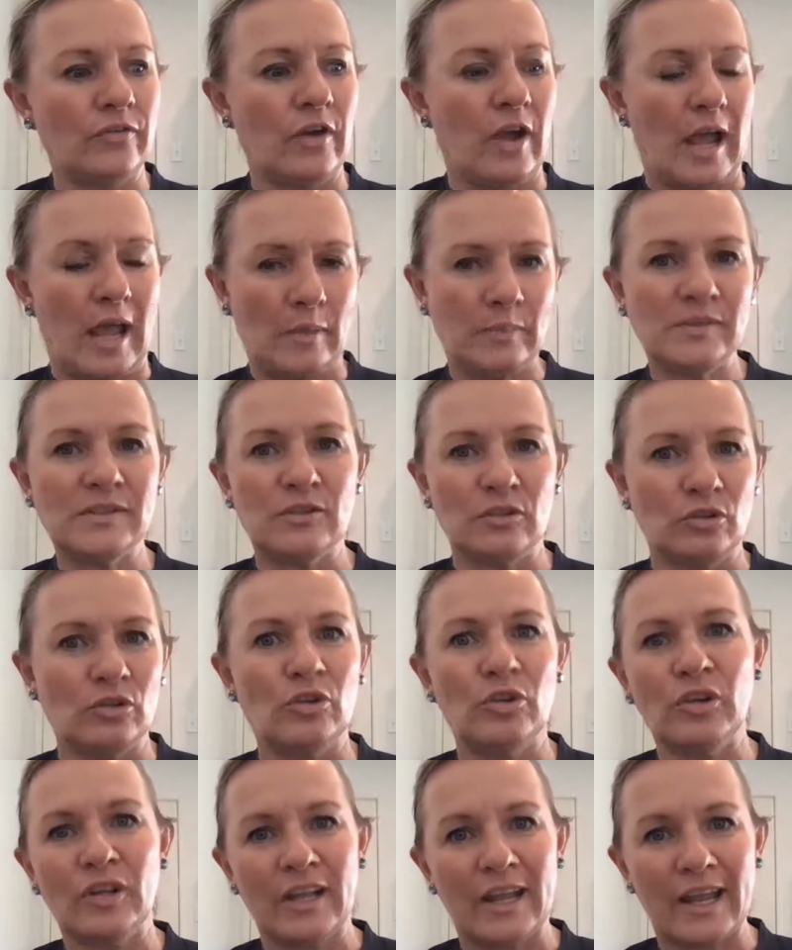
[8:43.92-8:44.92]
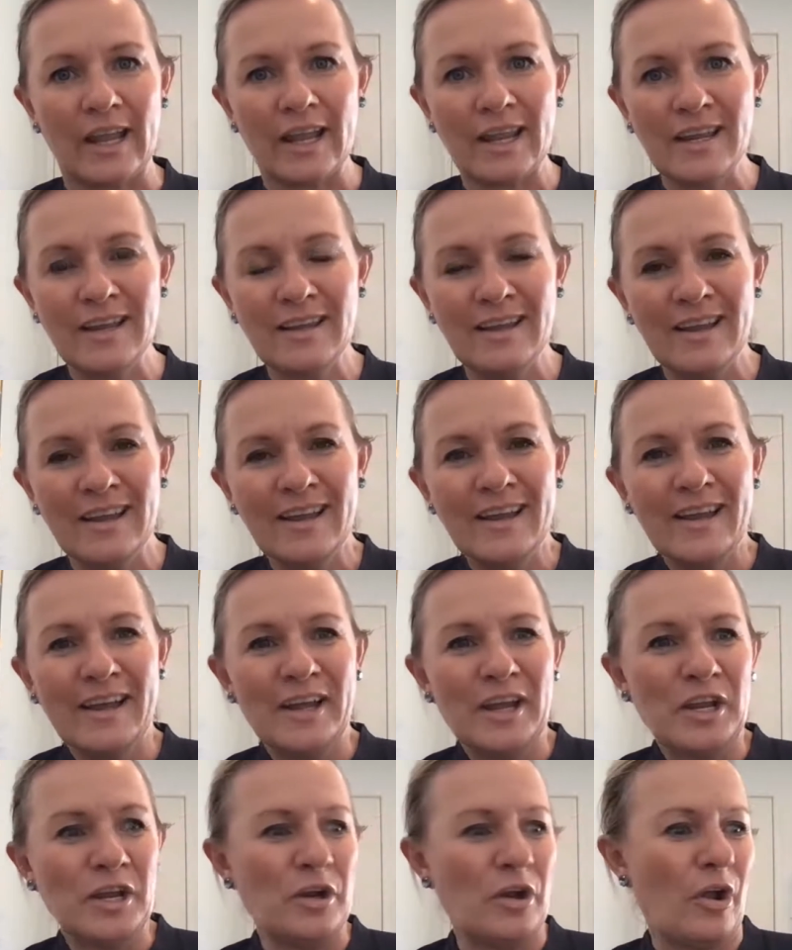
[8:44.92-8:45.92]
absolutely,
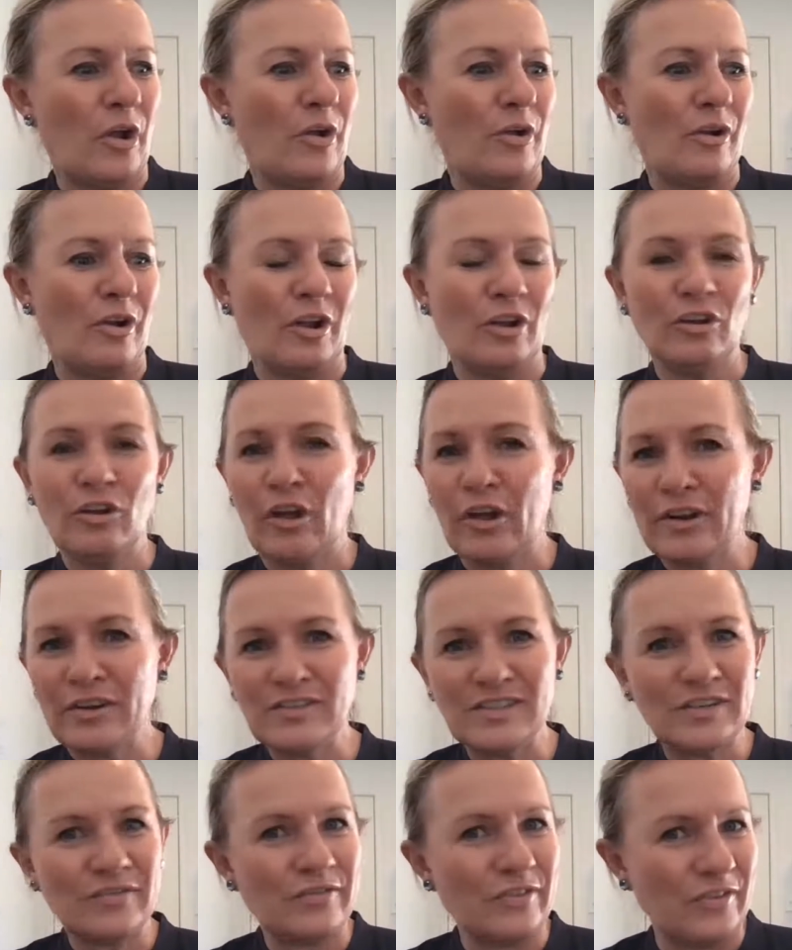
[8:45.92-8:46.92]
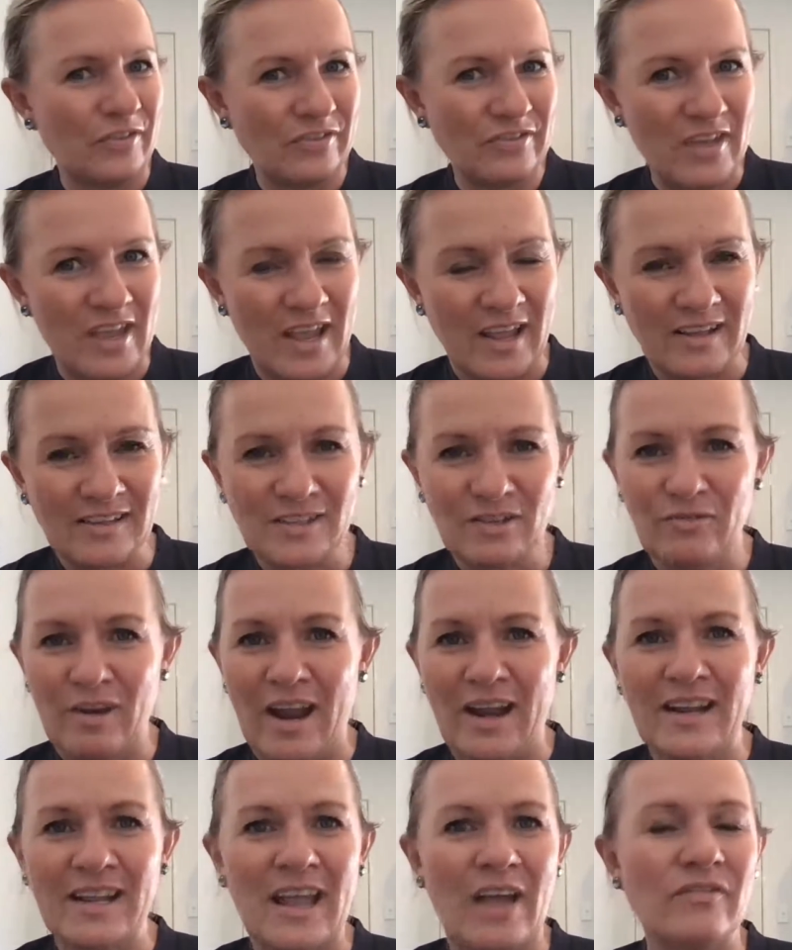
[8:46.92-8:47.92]
a lot of different things
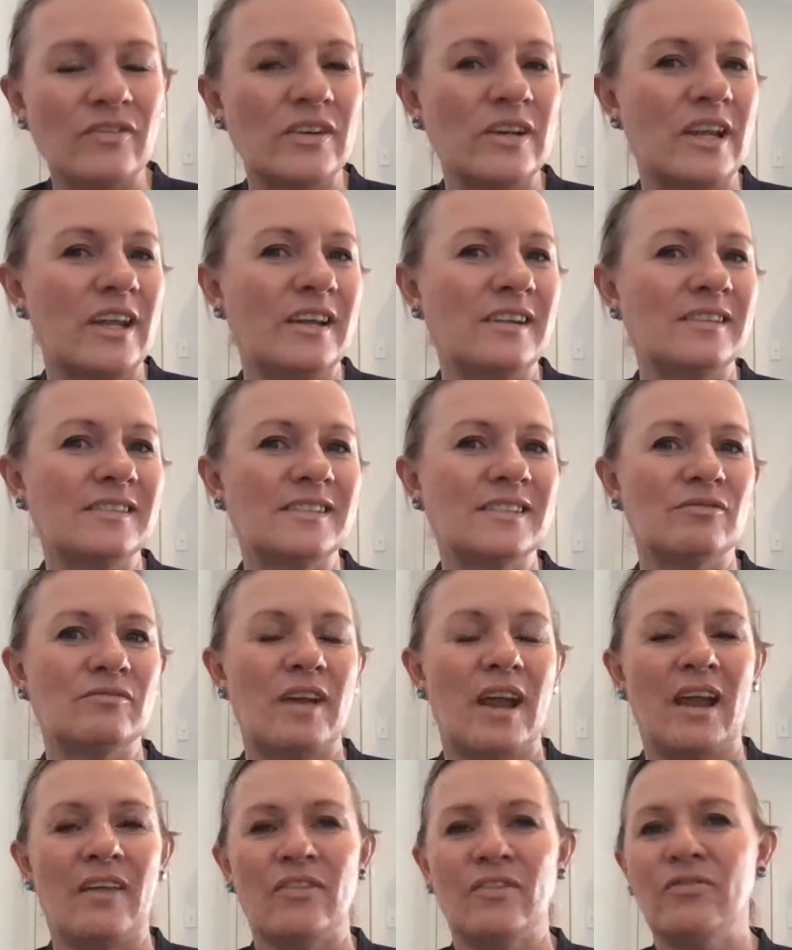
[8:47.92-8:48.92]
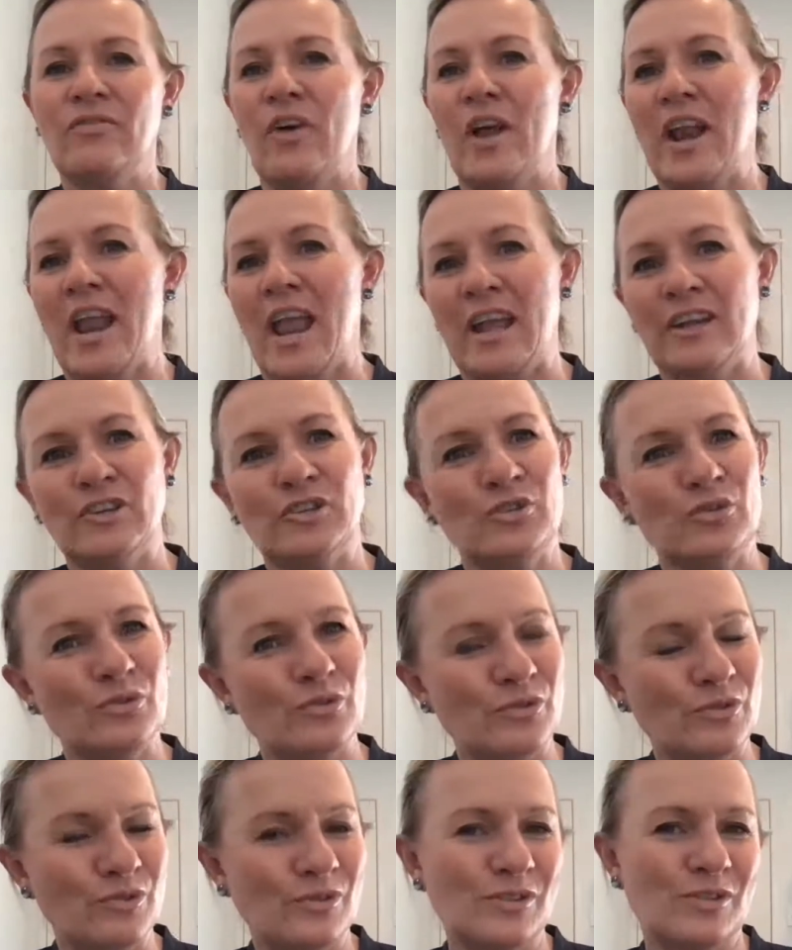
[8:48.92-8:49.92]
around governance, around the
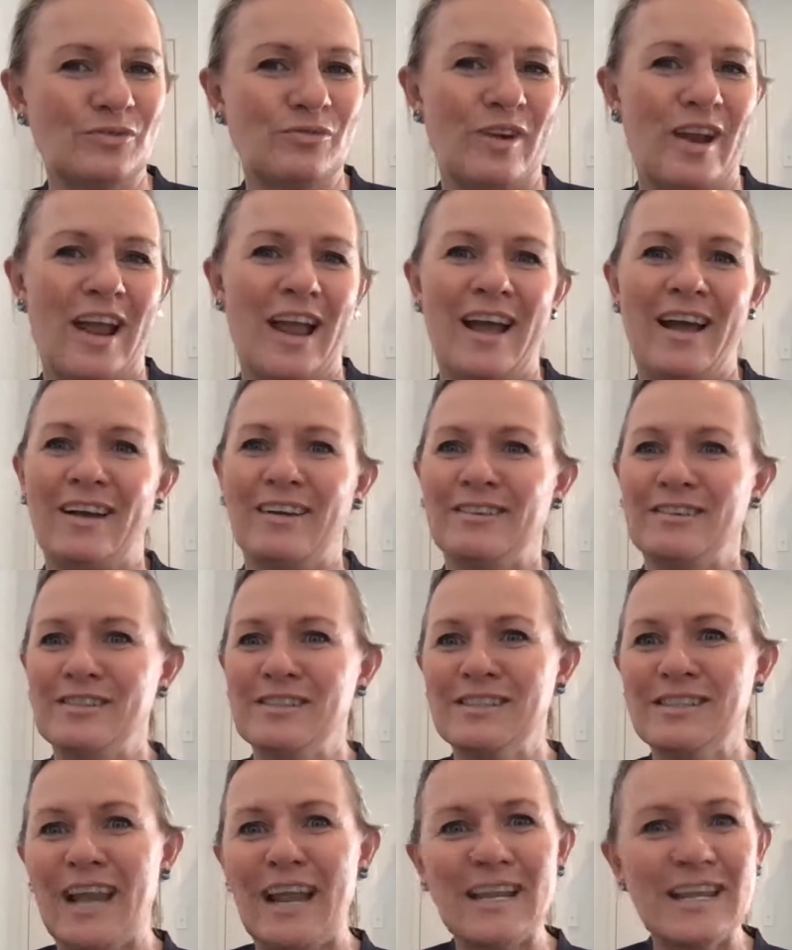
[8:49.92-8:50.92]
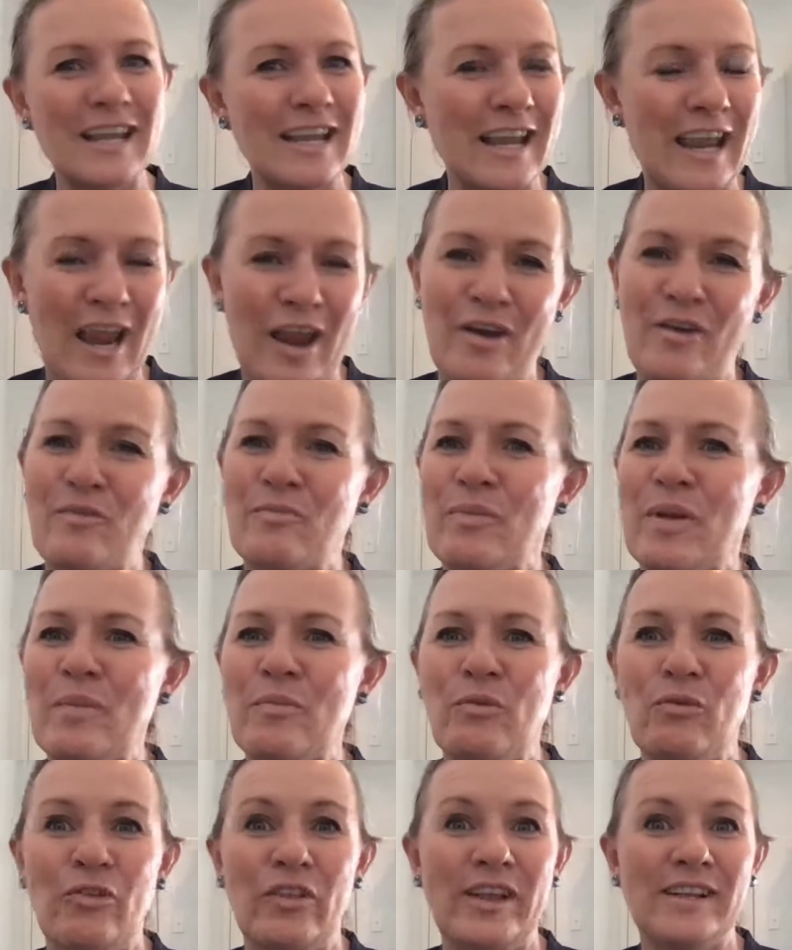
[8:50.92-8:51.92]
financials, around taking care of people.